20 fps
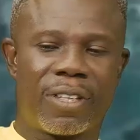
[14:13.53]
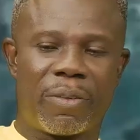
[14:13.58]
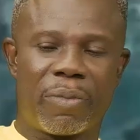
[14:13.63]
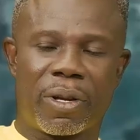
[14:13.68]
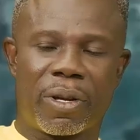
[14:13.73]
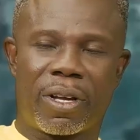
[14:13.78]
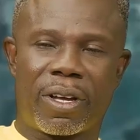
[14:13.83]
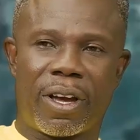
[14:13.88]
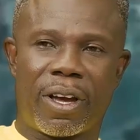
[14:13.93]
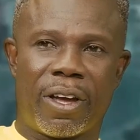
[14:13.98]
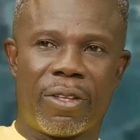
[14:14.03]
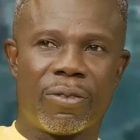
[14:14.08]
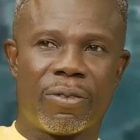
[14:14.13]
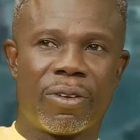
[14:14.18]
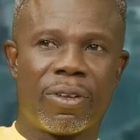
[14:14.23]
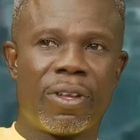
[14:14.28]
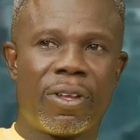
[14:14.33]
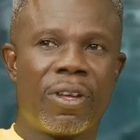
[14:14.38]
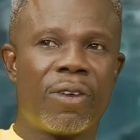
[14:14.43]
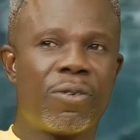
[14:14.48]
me kan no.
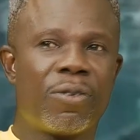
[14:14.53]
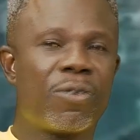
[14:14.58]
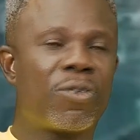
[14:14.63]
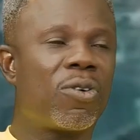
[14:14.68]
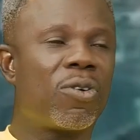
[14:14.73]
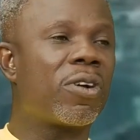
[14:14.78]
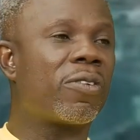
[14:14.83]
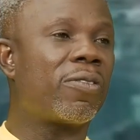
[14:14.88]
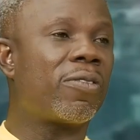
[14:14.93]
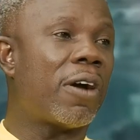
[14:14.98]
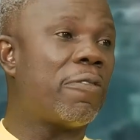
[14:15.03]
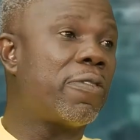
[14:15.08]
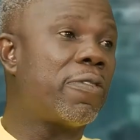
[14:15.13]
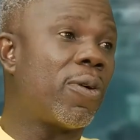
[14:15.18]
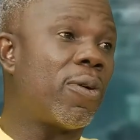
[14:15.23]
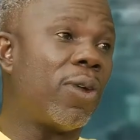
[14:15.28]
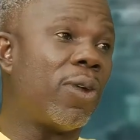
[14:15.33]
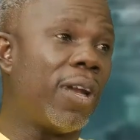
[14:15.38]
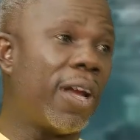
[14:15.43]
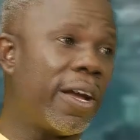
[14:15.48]
We call graphic
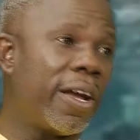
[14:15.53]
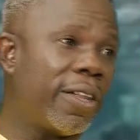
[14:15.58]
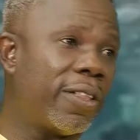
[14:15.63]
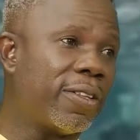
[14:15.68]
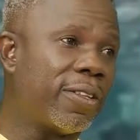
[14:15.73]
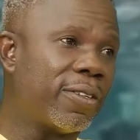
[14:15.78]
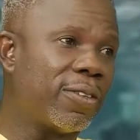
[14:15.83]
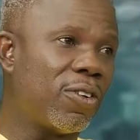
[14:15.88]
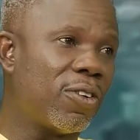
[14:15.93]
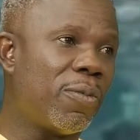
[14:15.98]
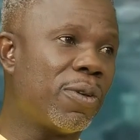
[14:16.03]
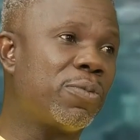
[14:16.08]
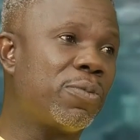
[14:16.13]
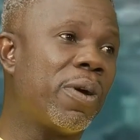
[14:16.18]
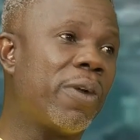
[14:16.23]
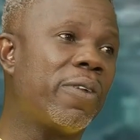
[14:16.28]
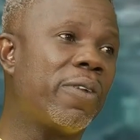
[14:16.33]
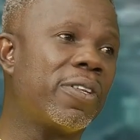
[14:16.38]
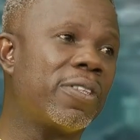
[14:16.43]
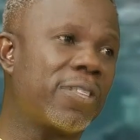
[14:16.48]
online. With
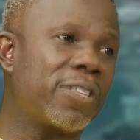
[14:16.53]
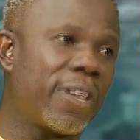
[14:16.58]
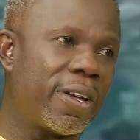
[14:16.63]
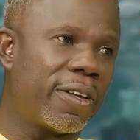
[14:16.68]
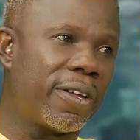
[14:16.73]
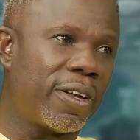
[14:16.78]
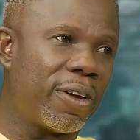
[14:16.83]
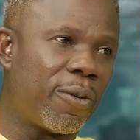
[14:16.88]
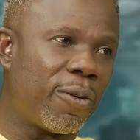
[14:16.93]
my register.